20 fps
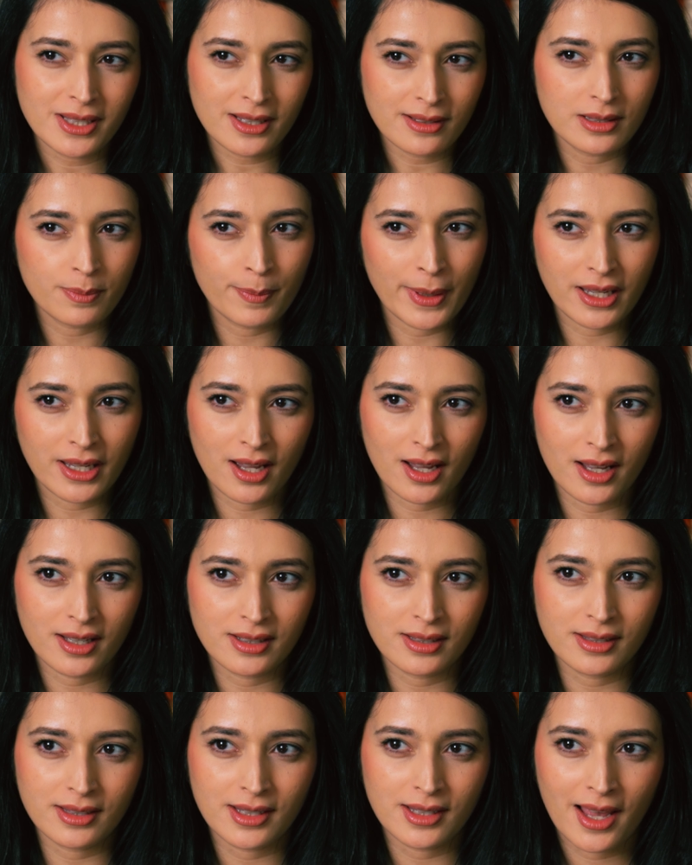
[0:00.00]
it's
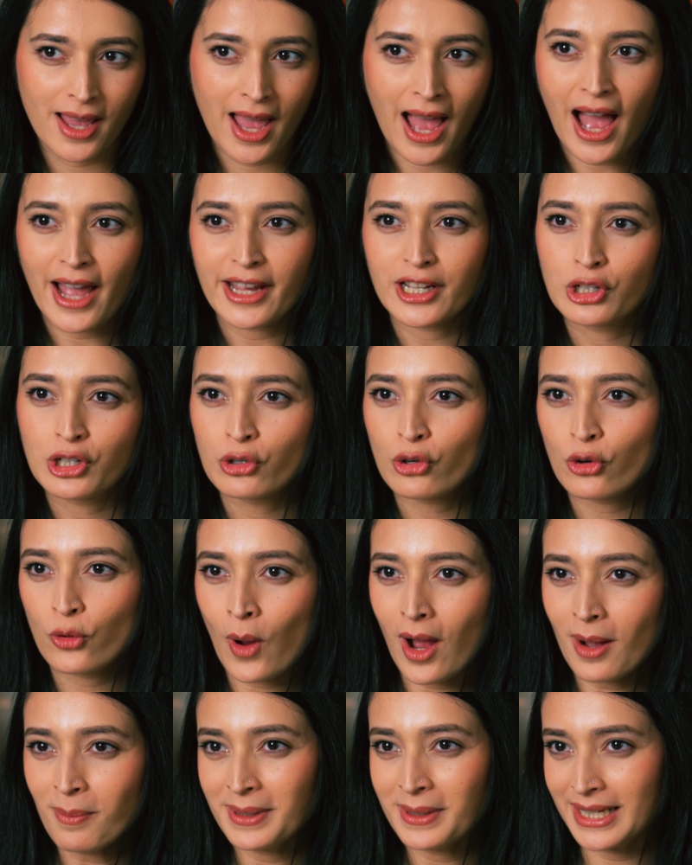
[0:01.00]
because I grew
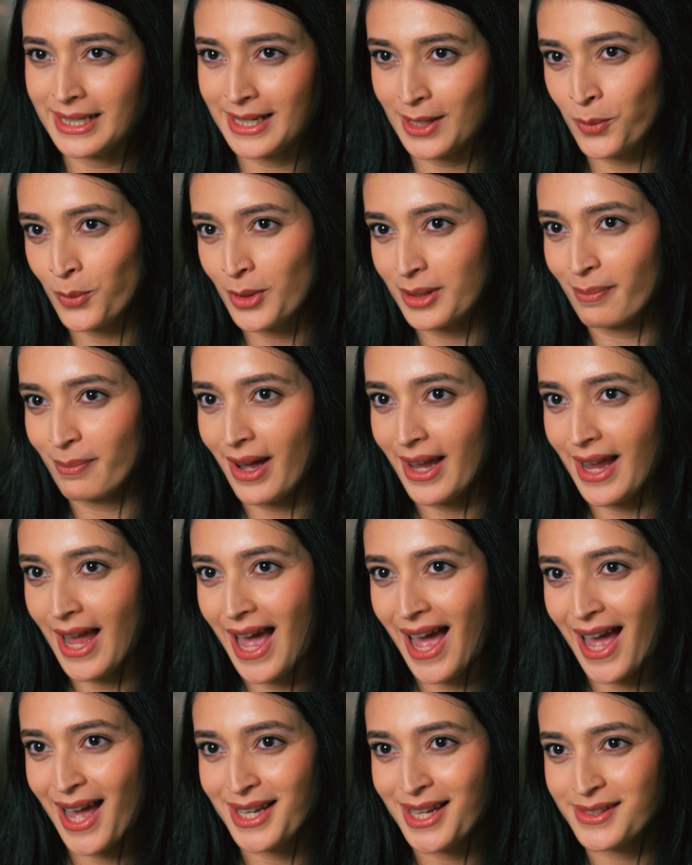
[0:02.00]
up eating with my
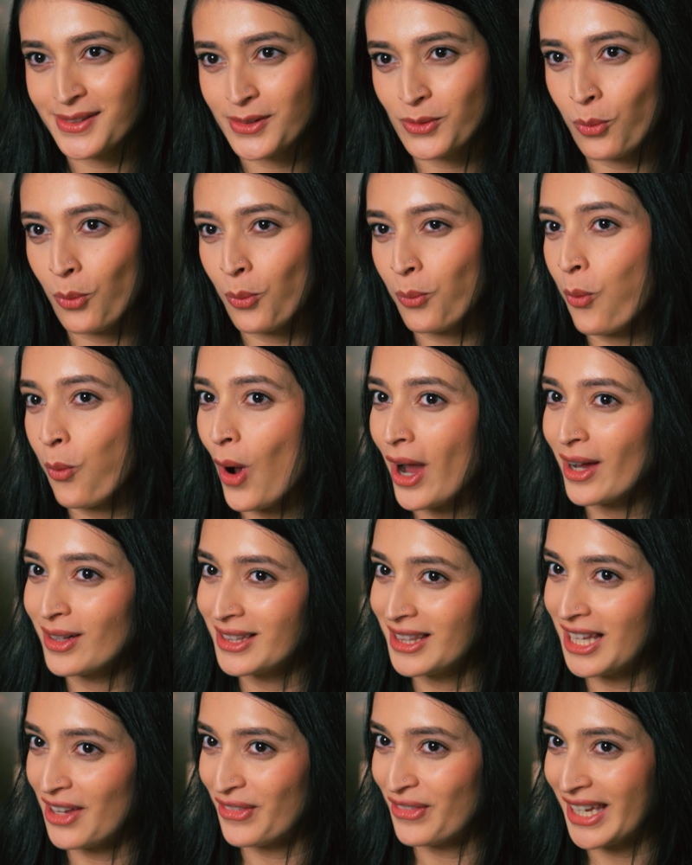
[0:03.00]
hands while
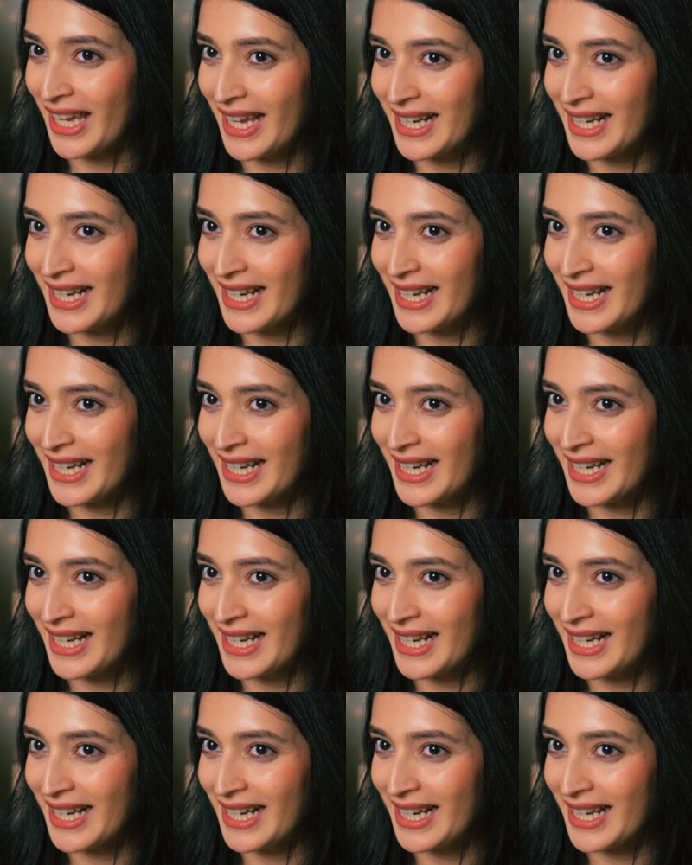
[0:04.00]
living